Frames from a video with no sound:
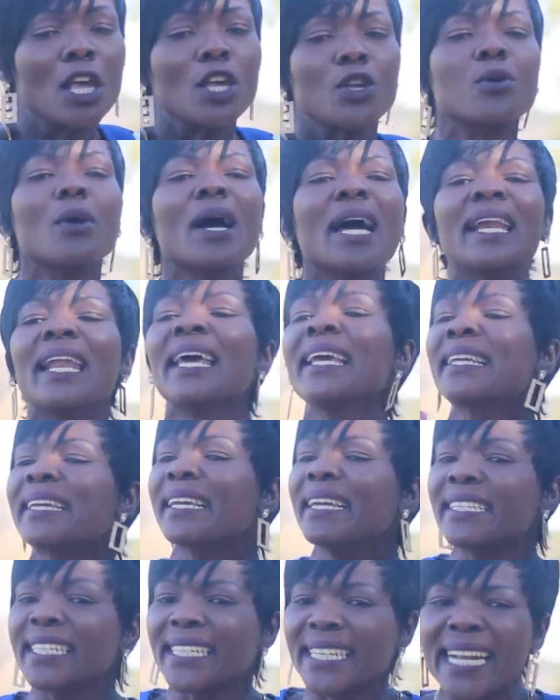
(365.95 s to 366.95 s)
You are like
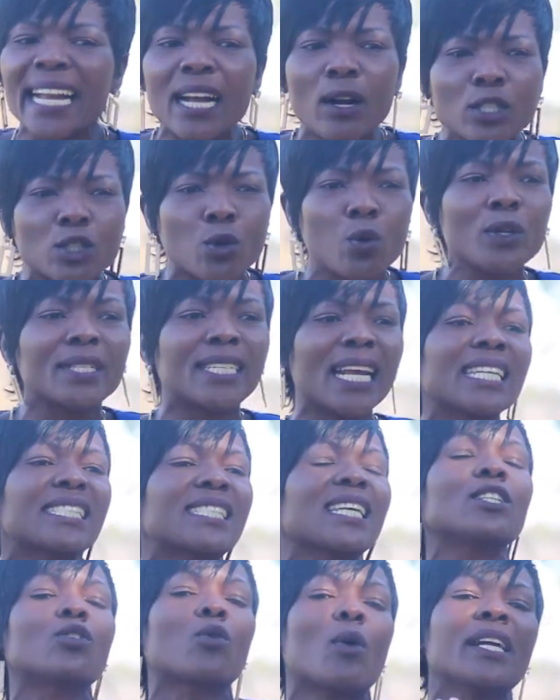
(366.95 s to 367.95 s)
a child who
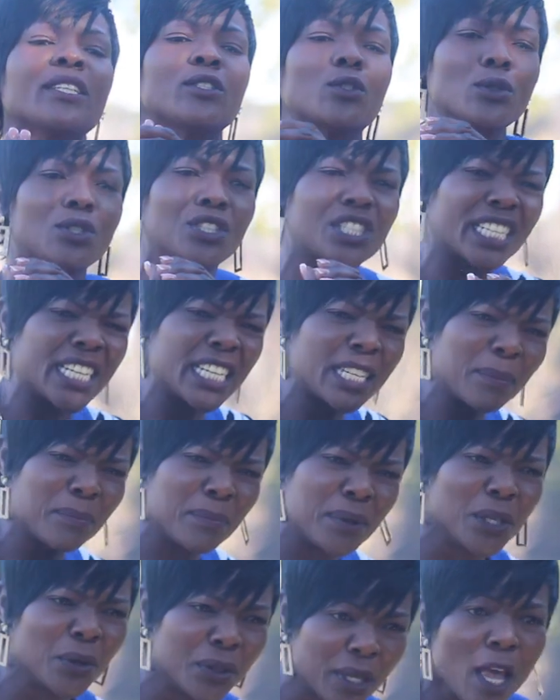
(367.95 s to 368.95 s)
doesn't want to drink
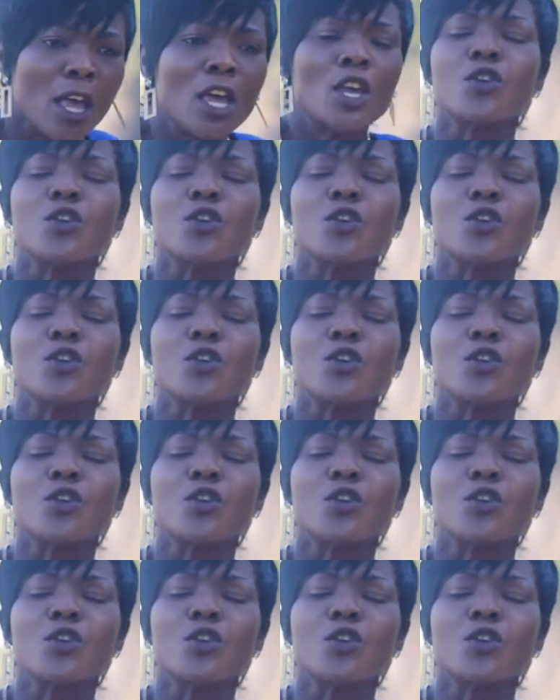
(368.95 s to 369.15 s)
milk.